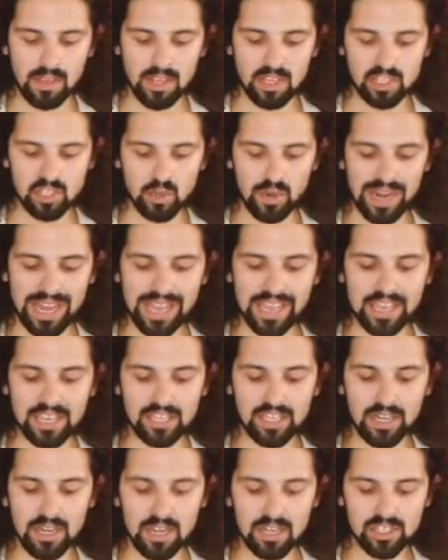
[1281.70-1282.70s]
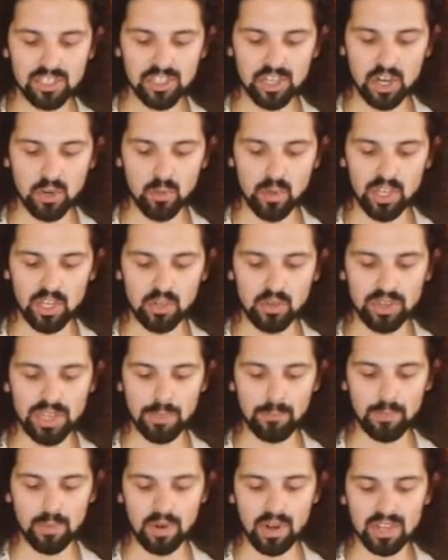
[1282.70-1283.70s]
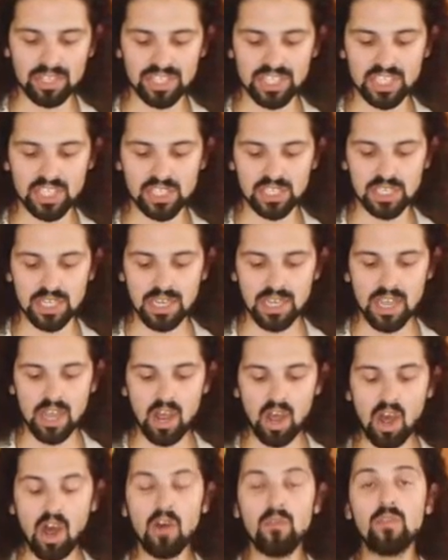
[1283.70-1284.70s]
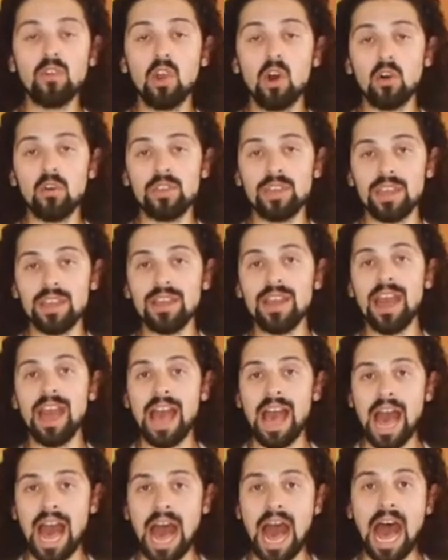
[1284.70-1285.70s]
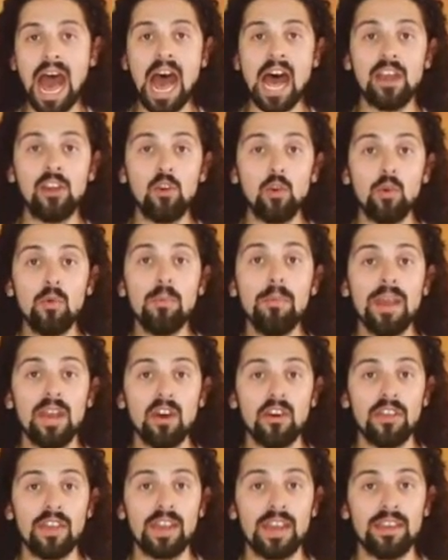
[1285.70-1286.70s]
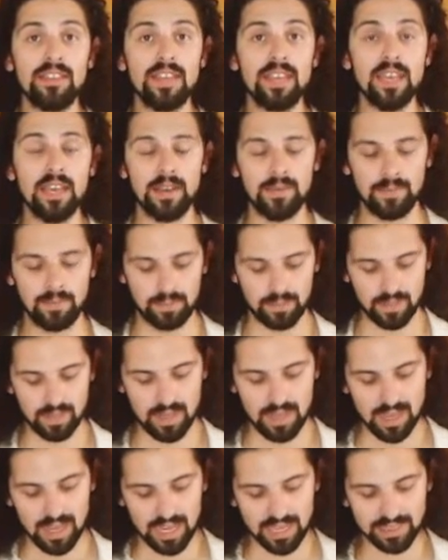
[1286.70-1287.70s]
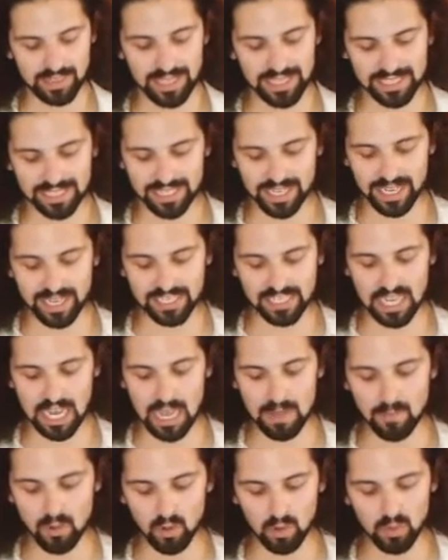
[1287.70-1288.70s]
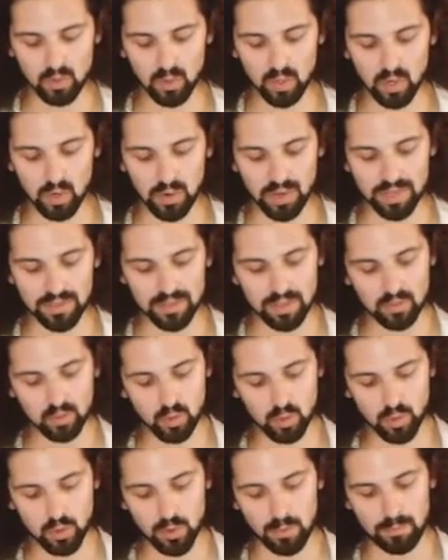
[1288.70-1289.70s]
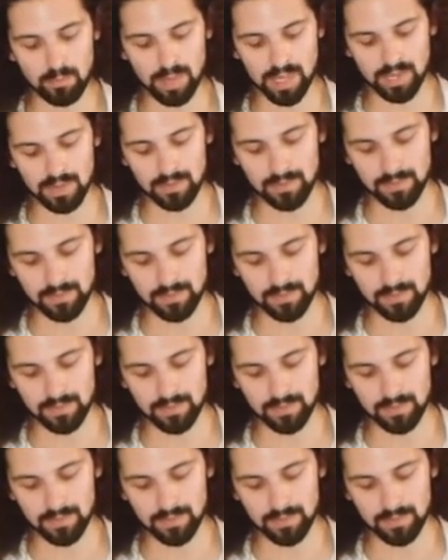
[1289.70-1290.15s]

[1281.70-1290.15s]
so that I can share with you the process of loading a new melodic idea. In this case, I'm going to load it to group B.